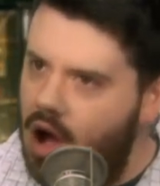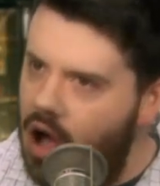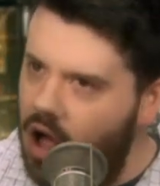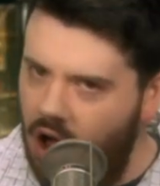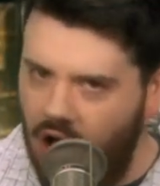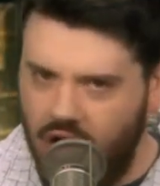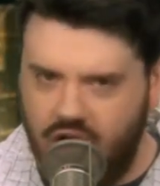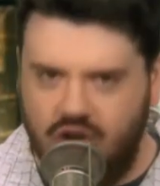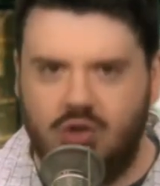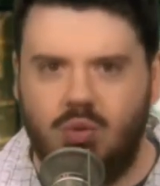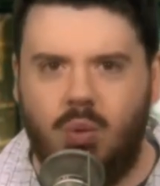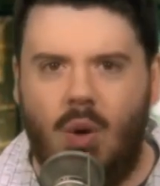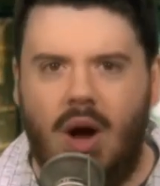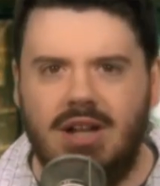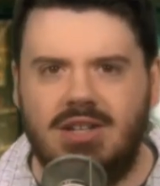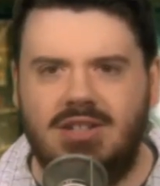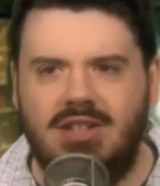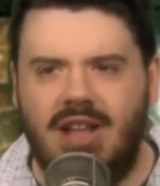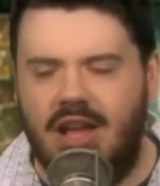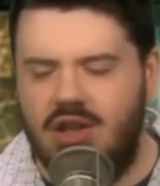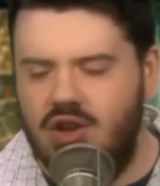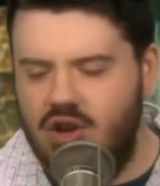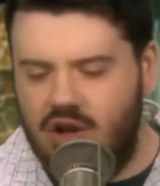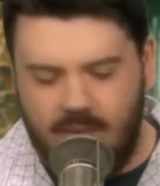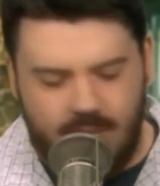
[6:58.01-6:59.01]
I'll just watch
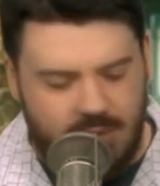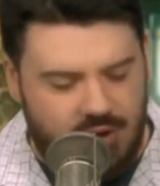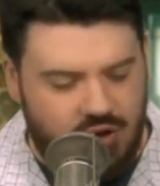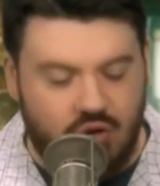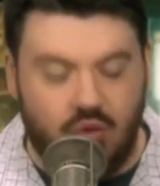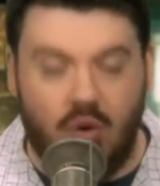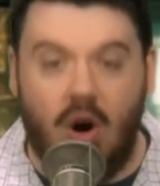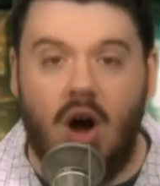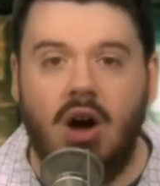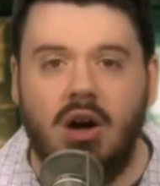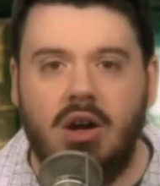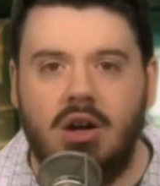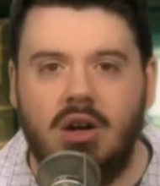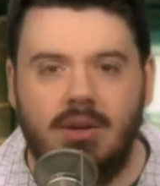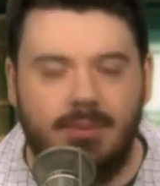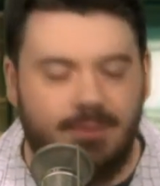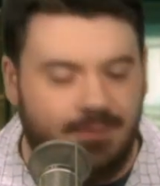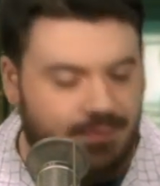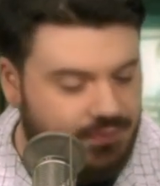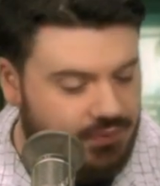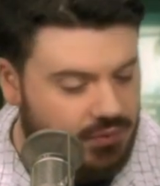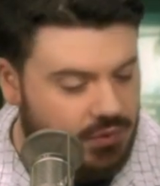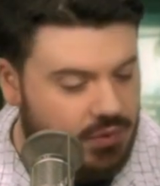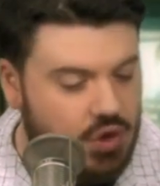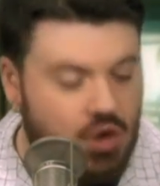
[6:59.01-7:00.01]
that. You can be drunk,
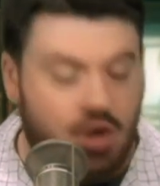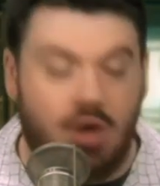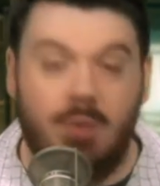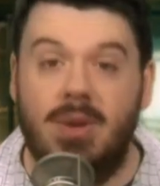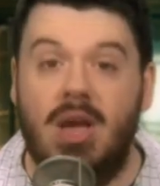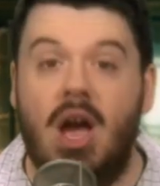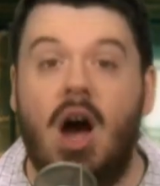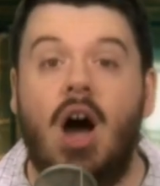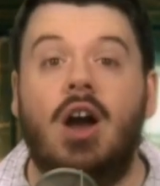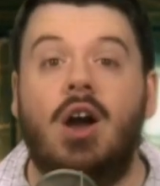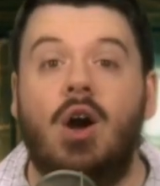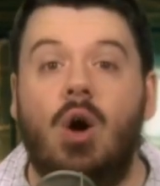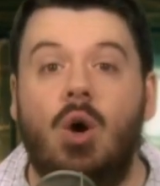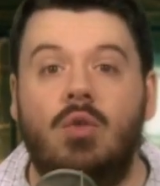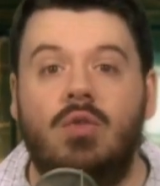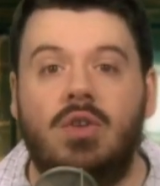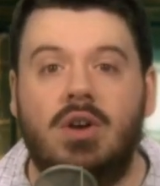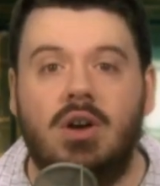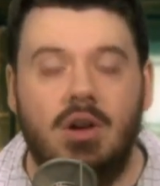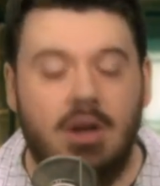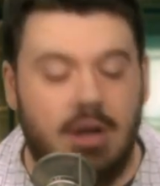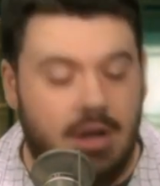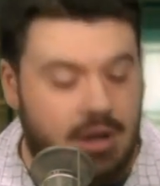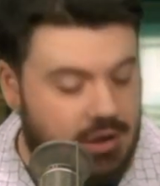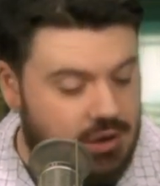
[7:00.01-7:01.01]
you could be
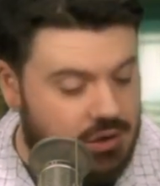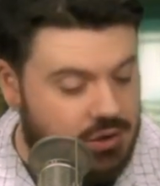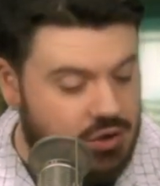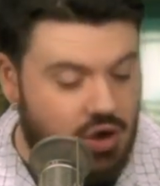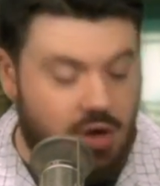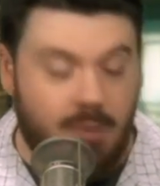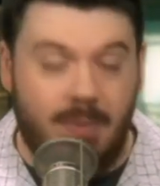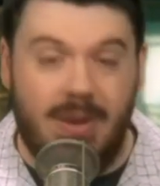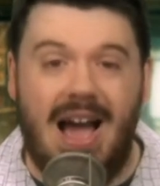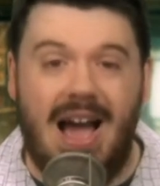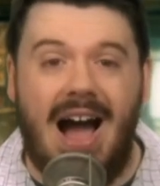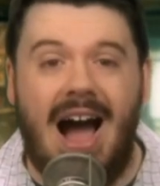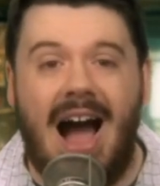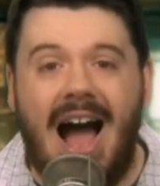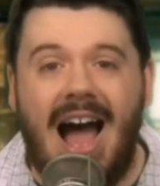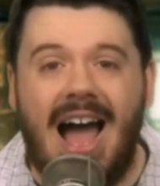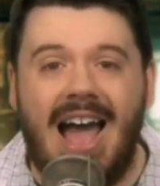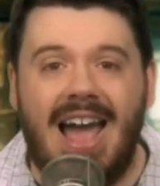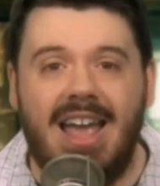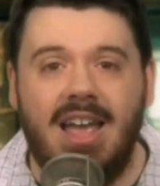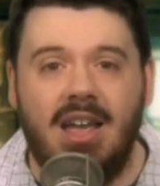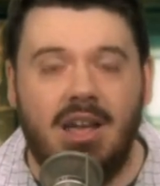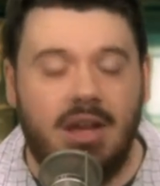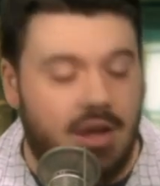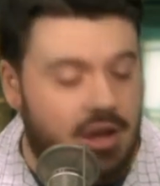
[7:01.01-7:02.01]
hungover, you
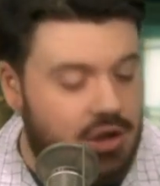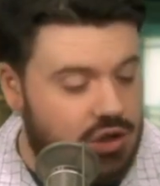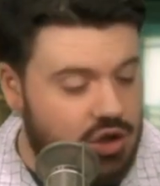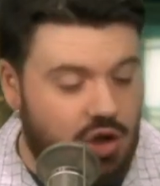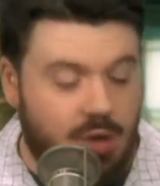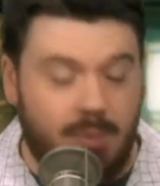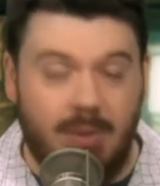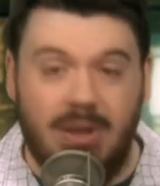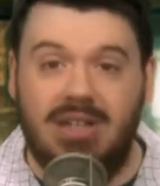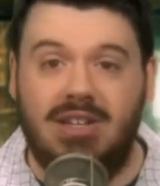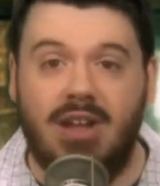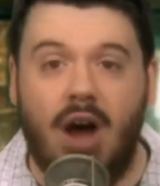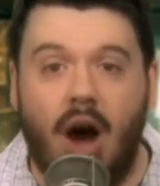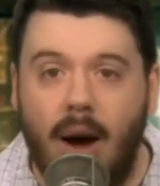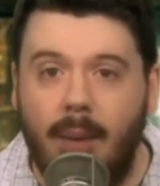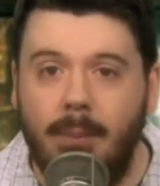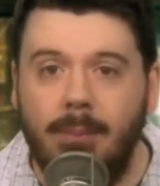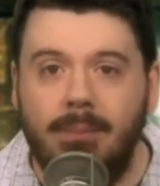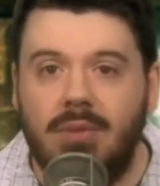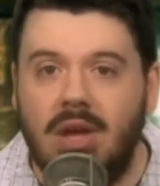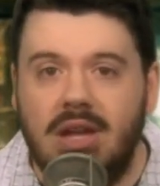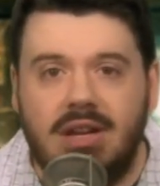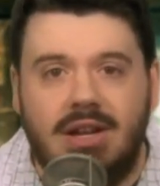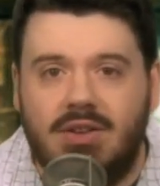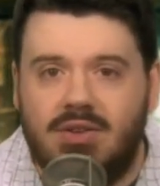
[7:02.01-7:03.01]
high, you could be
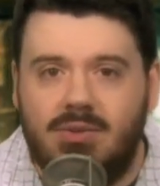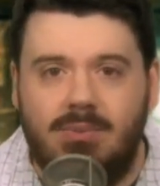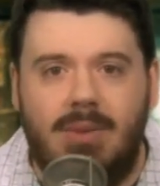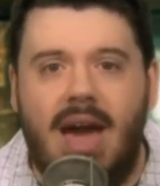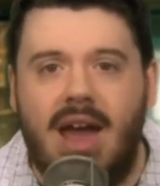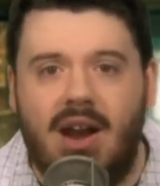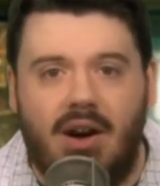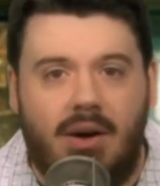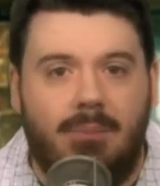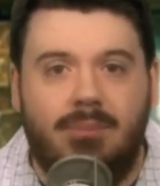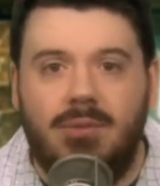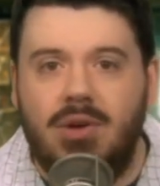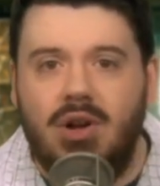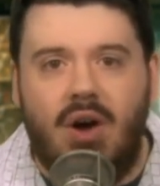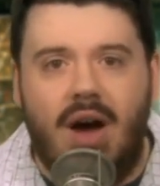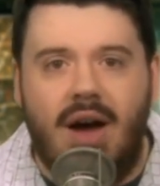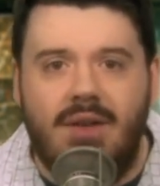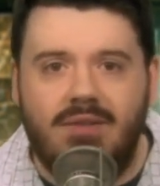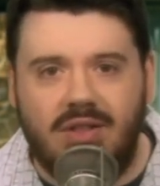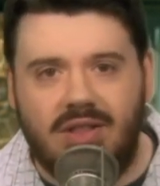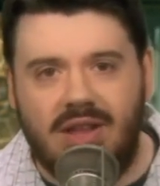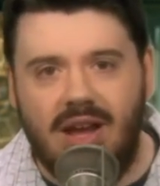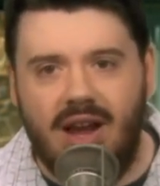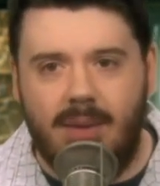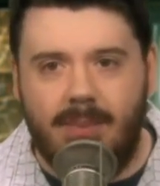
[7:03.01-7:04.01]
dumb. It doesn't matter. You don't have
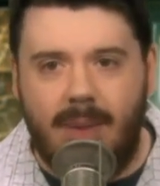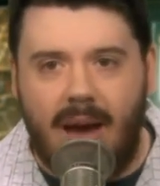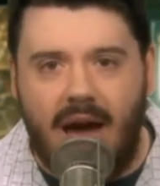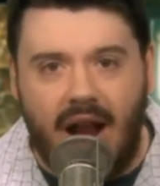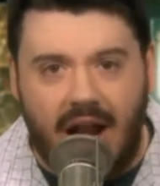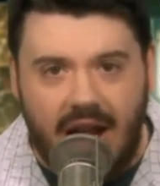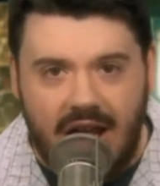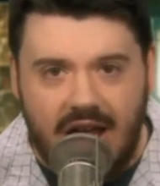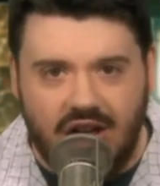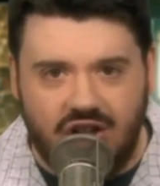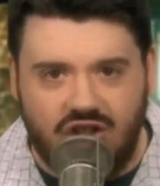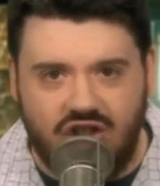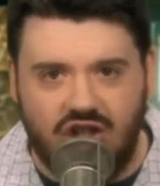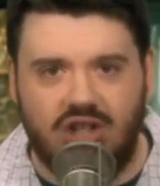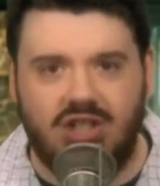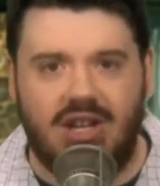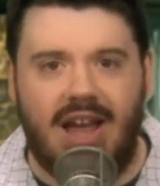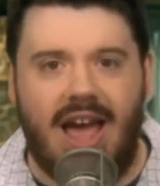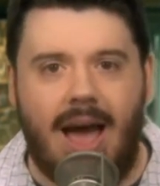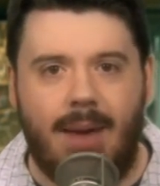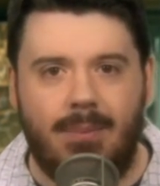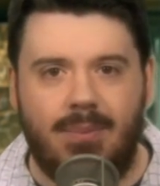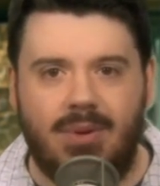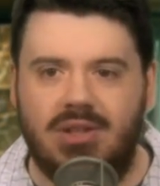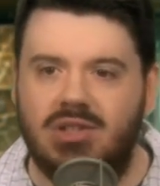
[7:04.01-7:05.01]
to think about it. It just
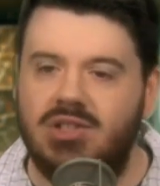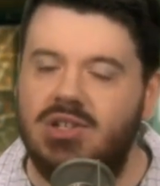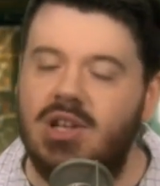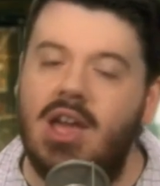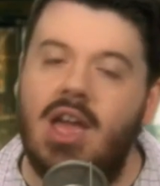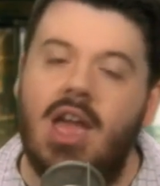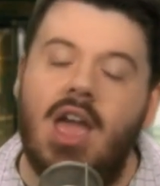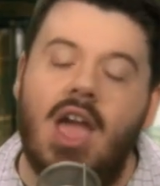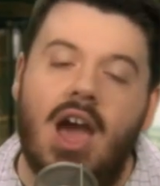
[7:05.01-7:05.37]
happens.